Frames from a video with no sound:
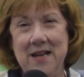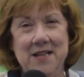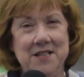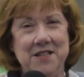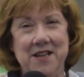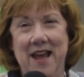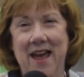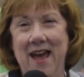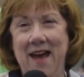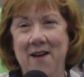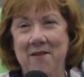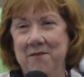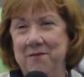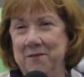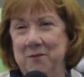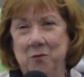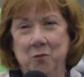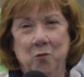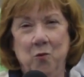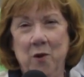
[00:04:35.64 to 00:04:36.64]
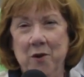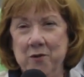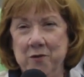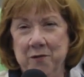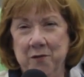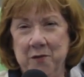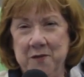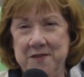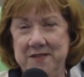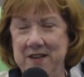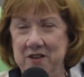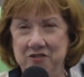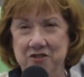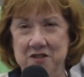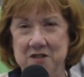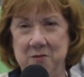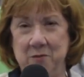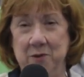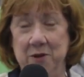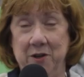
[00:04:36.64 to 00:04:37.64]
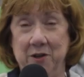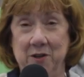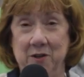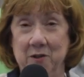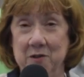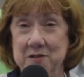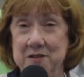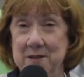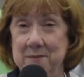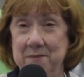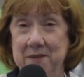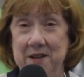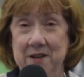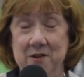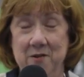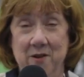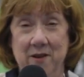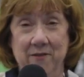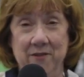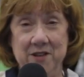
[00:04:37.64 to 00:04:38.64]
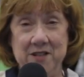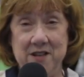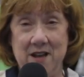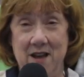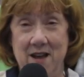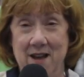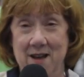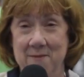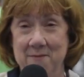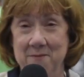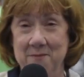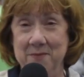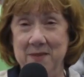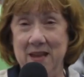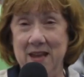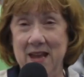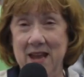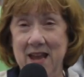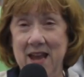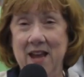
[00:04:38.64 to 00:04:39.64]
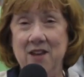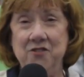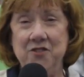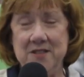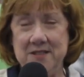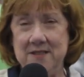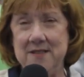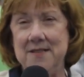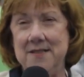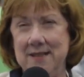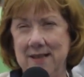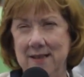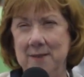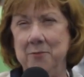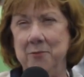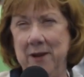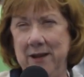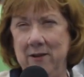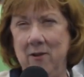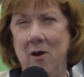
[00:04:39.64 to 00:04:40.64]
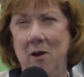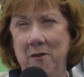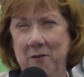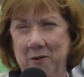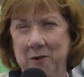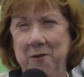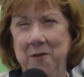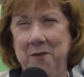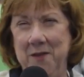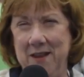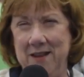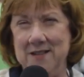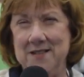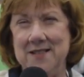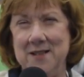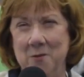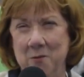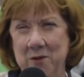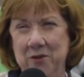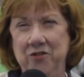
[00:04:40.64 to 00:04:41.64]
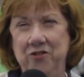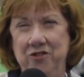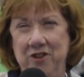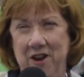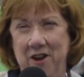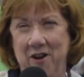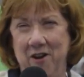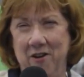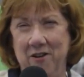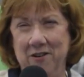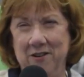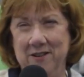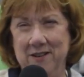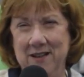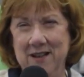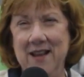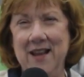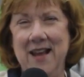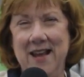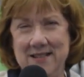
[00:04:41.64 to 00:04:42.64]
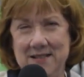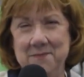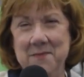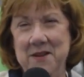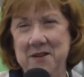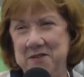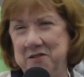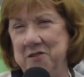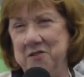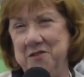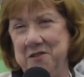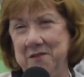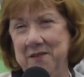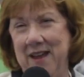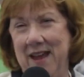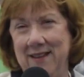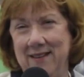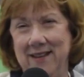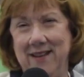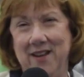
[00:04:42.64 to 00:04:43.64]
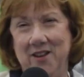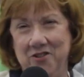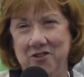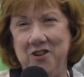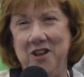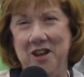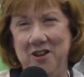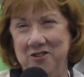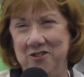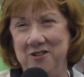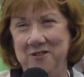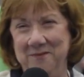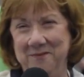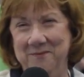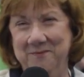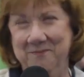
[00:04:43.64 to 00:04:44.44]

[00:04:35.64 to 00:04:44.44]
to have wonderful sessions where you can learn something new every time, and just to celebrate all the good things that we share as ministers of Catholic education.